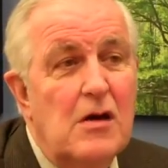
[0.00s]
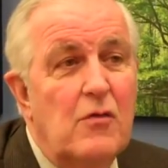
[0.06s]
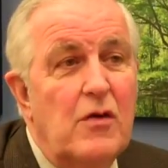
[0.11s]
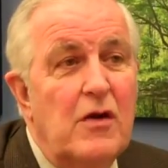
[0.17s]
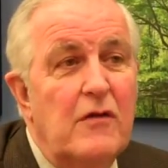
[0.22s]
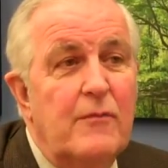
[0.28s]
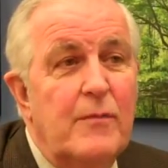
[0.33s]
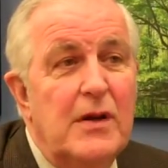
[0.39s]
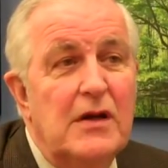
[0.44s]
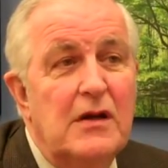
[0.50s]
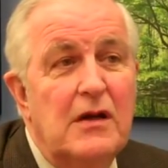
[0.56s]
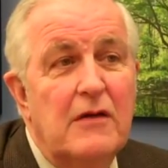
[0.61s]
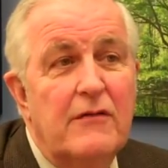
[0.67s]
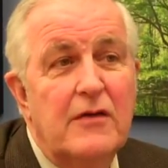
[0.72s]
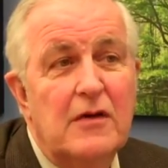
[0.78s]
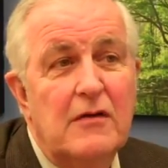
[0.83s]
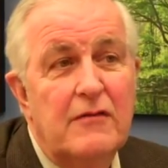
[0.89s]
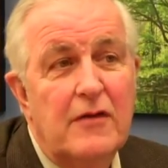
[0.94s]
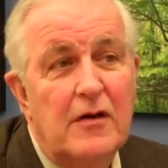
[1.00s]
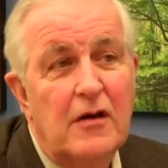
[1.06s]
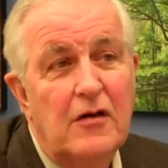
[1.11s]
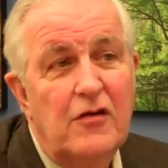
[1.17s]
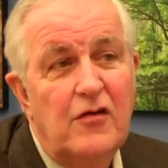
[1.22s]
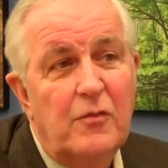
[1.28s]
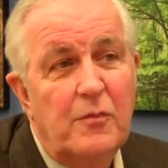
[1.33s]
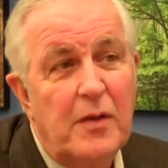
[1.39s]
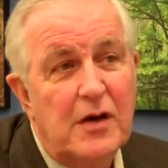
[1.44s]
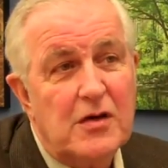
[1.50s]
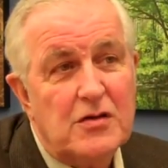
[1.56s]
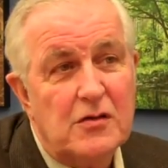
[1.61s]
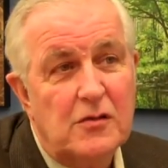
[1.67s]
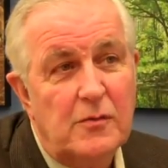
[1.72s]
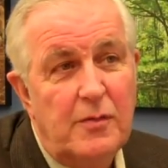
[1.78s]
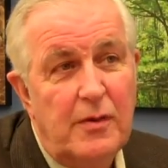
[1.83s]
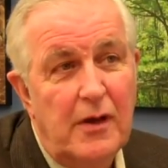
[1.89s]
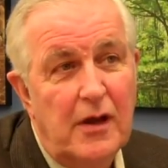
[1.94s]
We have been given a very
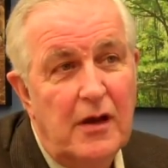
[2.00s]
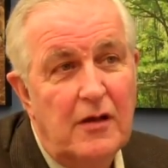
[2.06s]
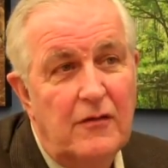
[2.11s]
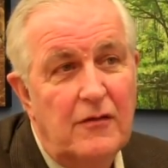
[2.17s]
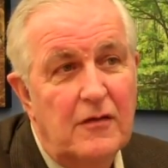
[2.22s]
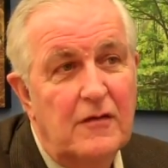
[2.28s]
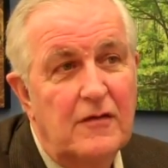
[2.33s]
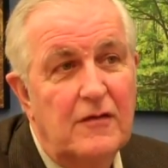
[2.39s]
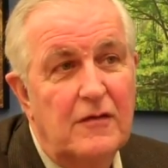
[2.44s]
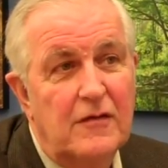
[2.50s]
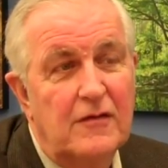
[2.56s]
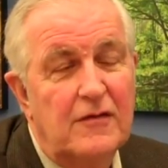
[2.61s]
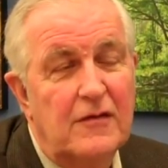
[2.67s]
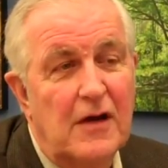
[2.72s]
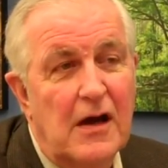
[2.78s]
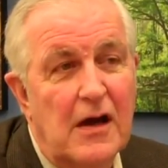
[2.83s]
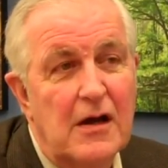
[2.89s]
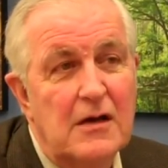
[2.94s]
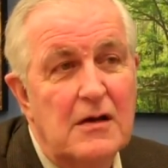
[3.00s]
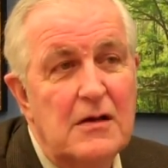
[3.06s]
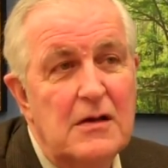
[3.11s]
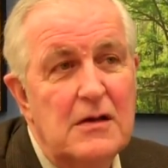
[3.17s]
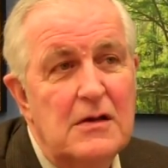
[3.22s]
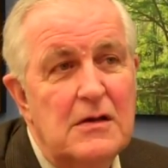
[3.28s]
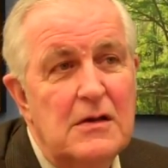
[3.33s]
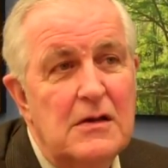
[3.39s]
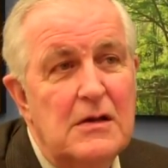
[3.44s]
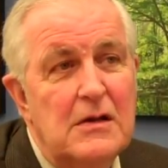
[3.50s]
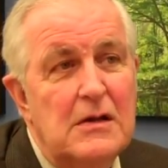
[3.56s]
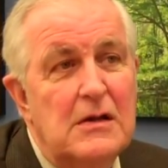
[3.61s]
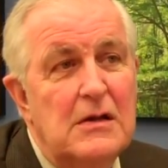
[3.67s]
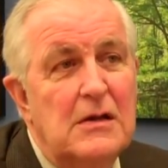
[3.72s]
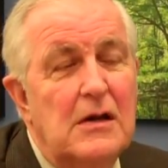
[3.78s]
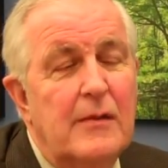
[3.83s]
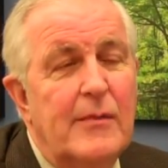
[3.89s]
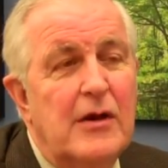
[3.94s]
special place in society.
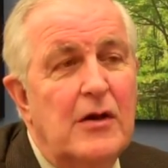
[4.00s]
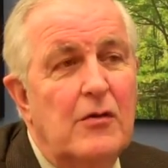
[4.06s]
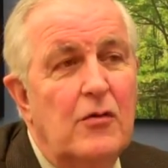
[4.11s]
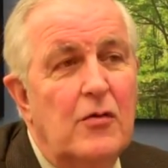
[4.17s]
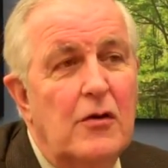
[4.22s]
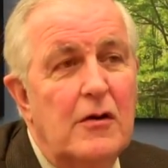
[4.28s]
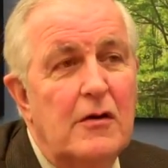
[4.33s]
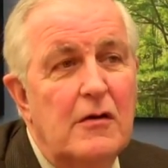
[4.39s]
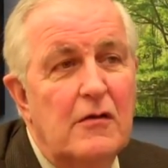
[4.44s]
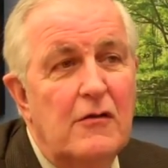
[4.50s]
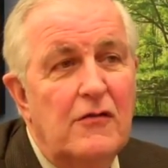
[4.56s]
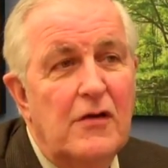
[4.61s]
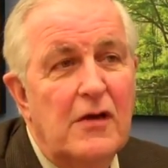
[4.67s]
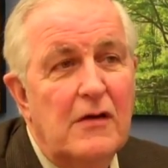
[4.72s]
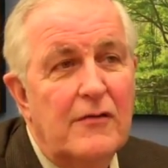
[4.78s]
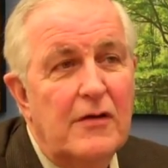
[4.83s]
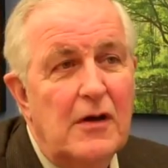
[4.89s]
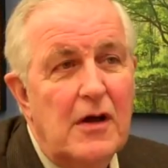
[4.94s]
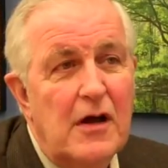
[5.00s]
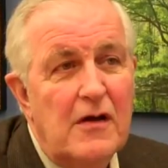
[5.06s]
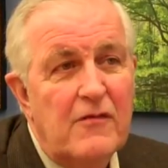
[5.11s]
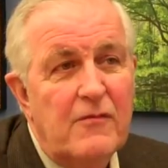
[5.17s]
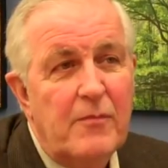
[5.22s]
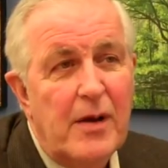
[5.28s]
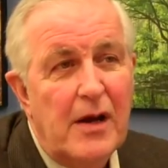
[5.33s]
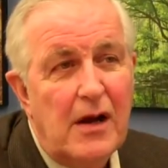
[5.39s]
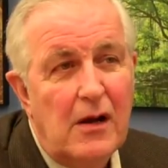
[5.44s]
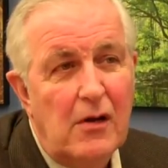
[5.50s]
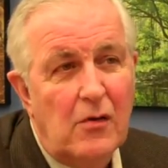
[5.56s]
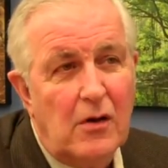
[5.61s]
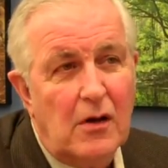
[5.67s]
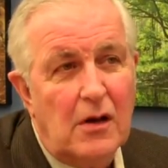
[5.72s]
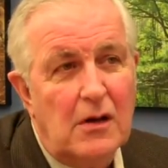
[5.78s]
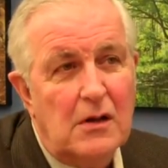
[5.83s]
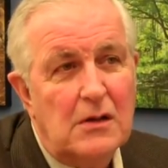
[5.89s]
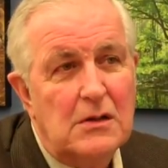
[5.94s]
I mean, lawyers have a lot of
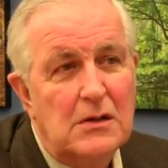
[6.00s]
power.